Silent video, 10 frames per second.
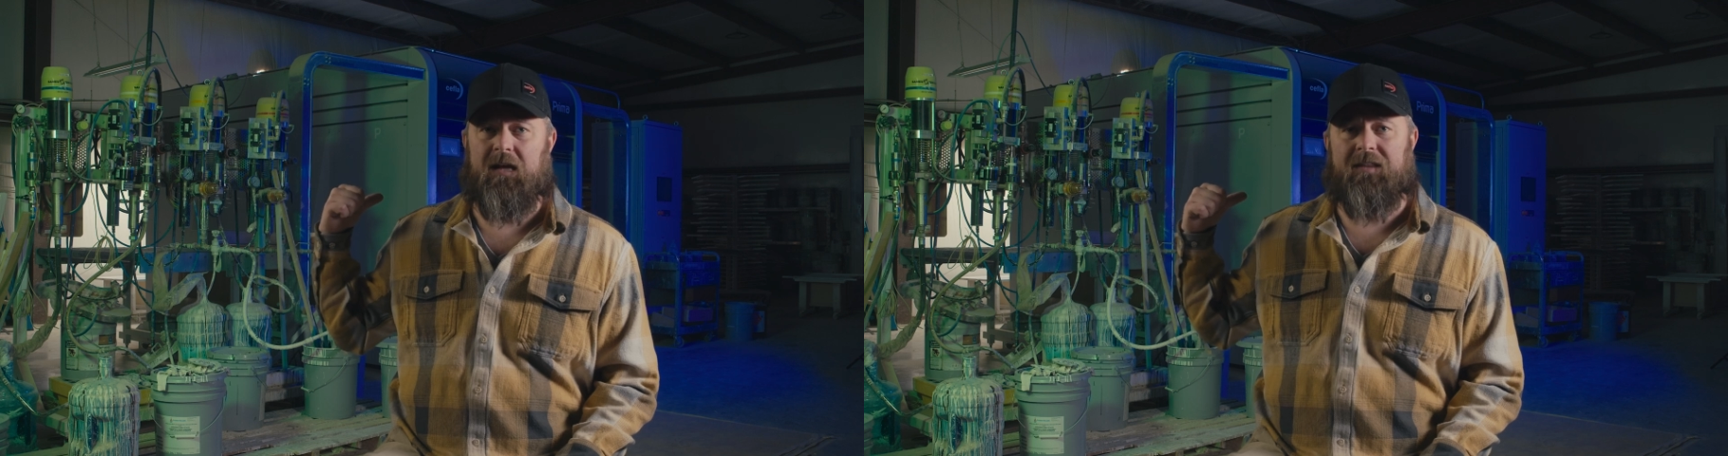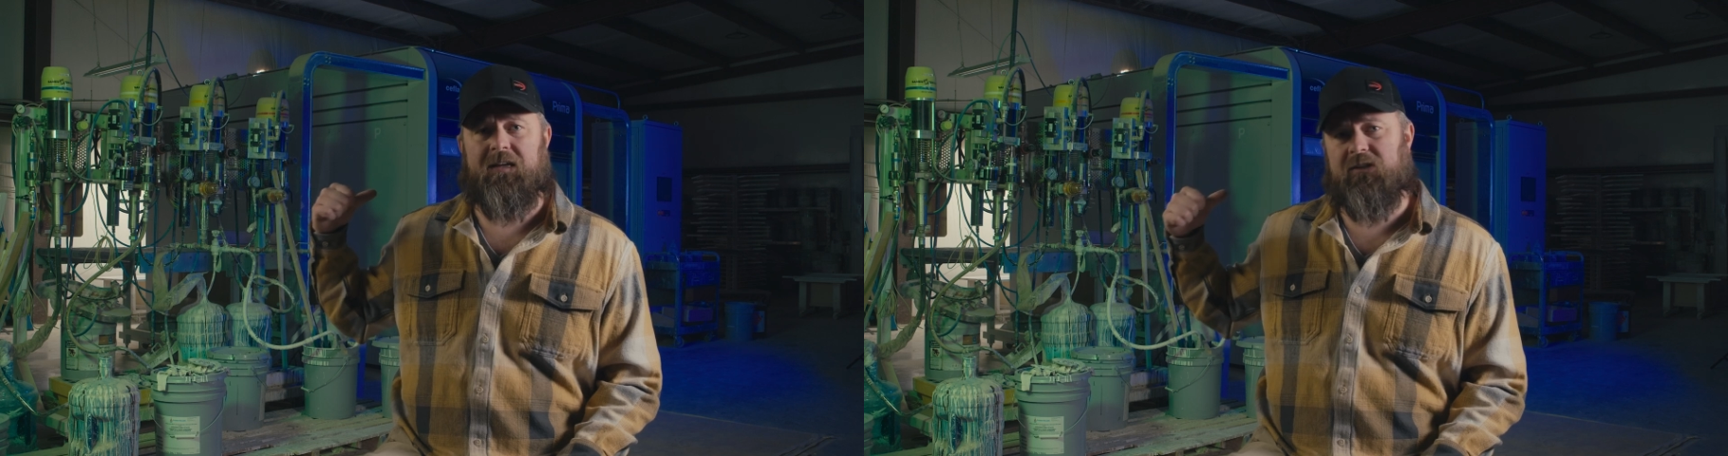
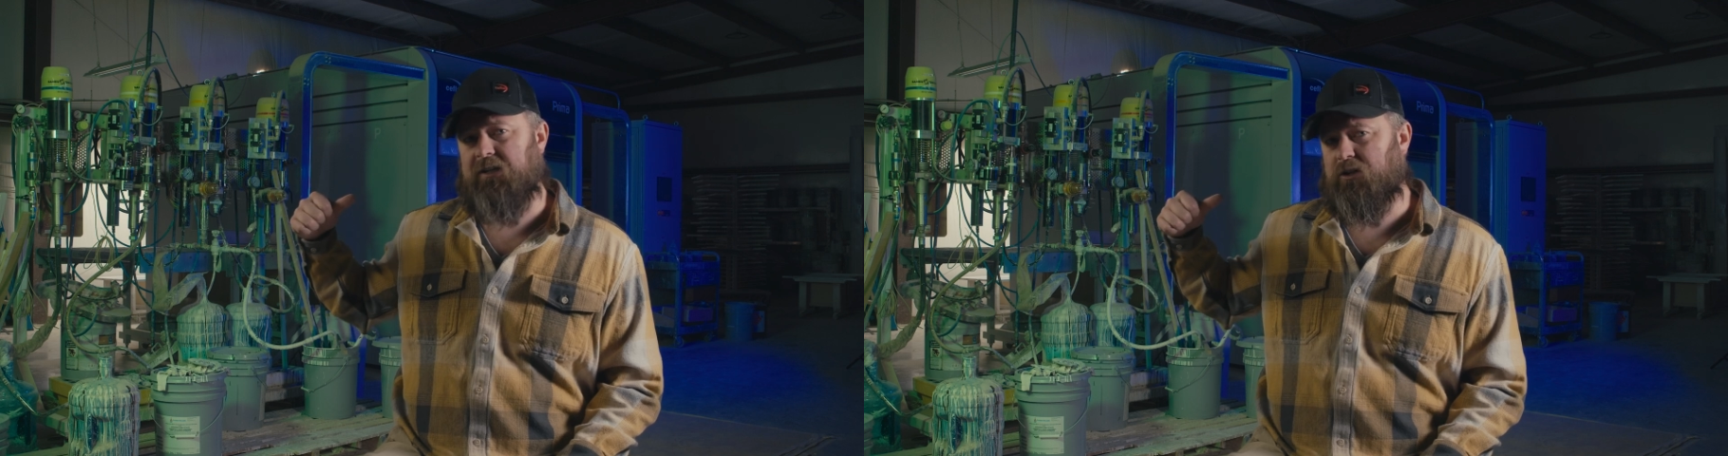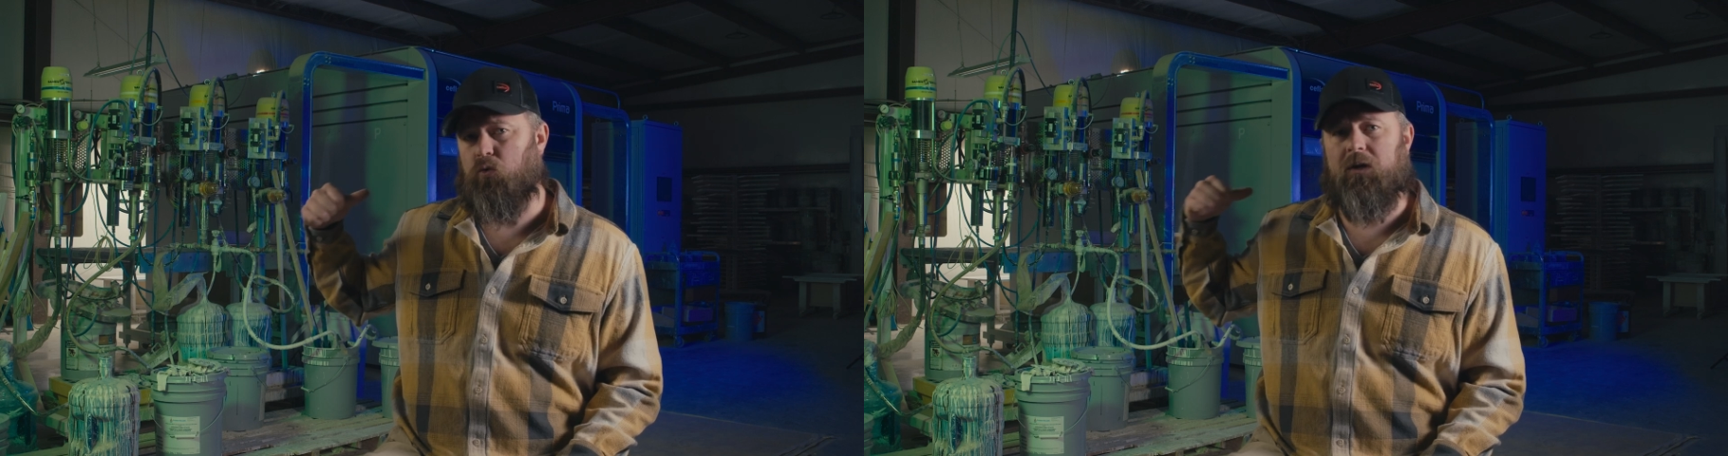I think it's
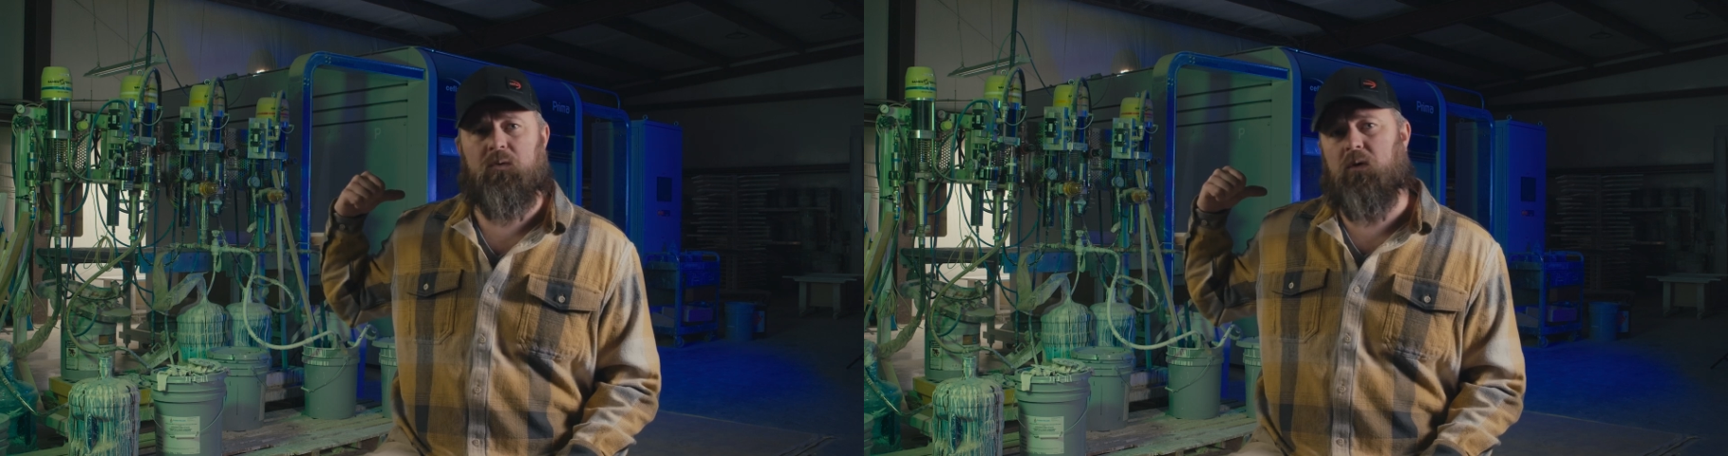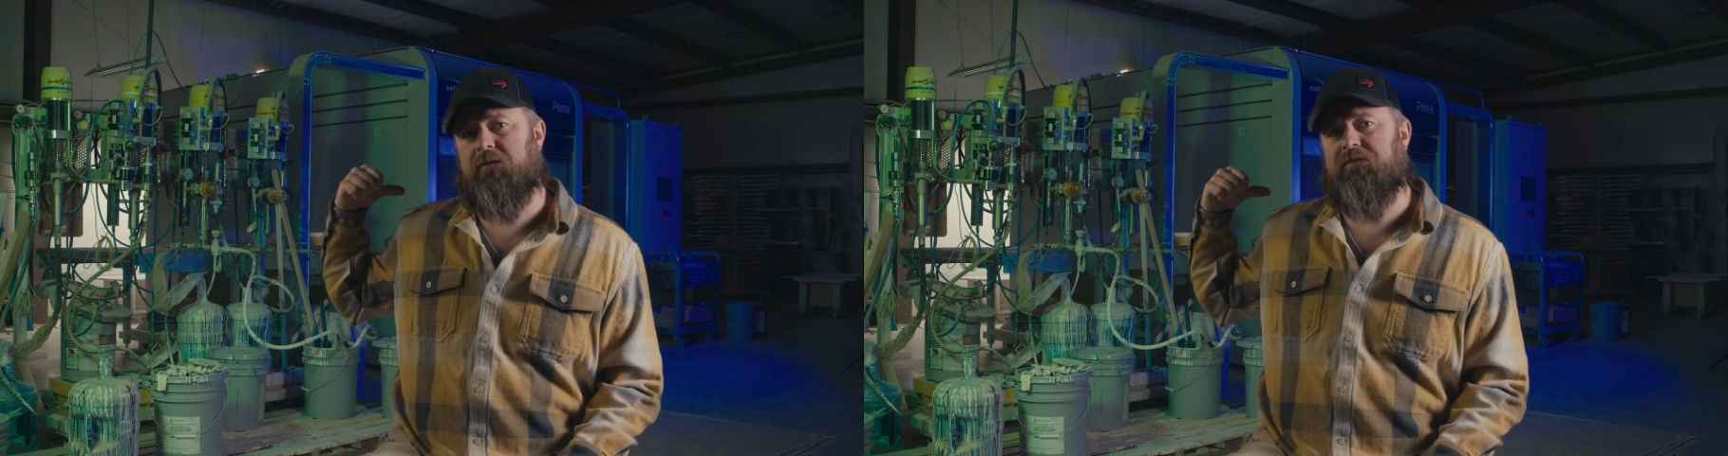like
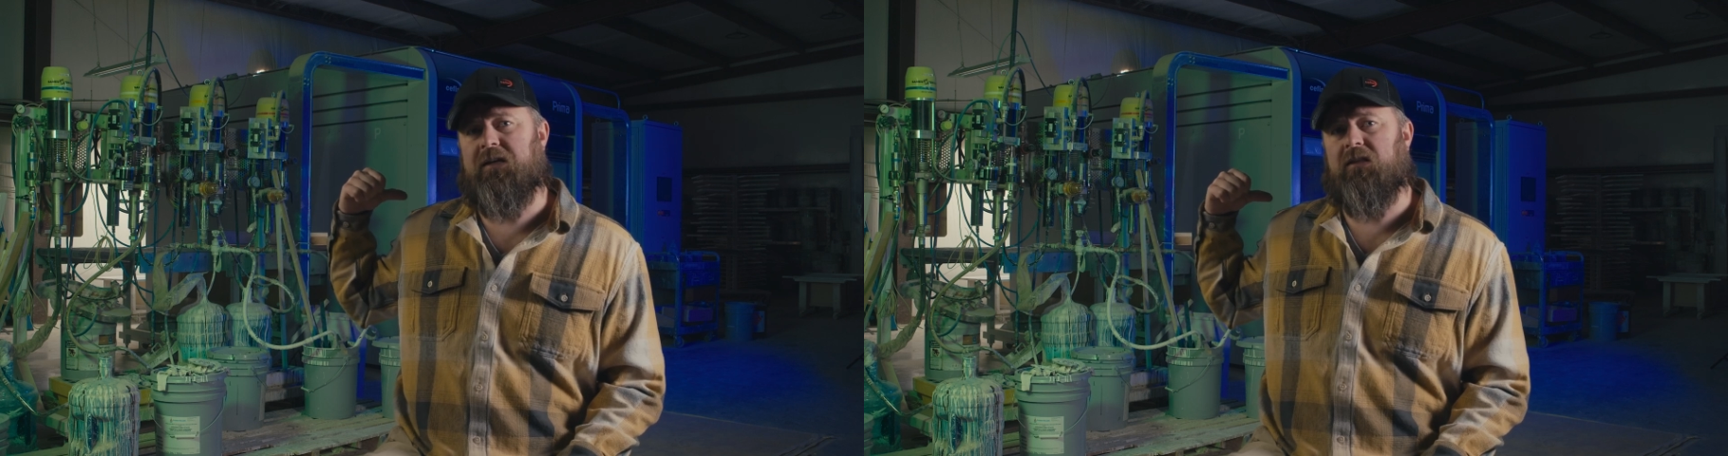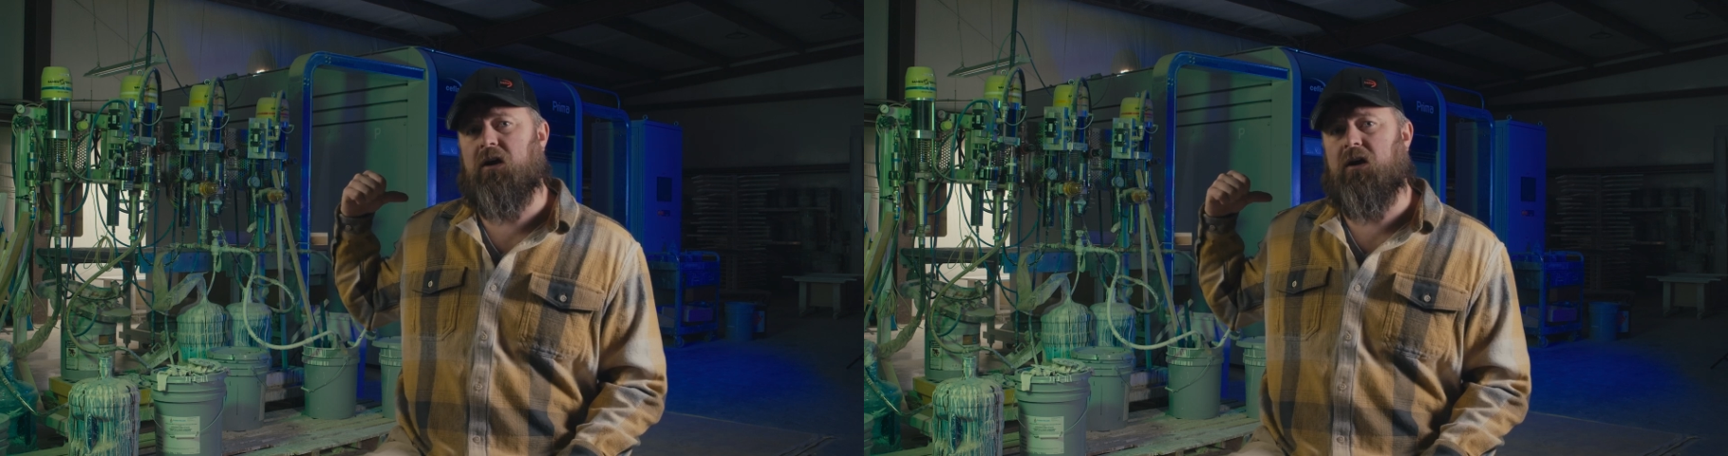21 feet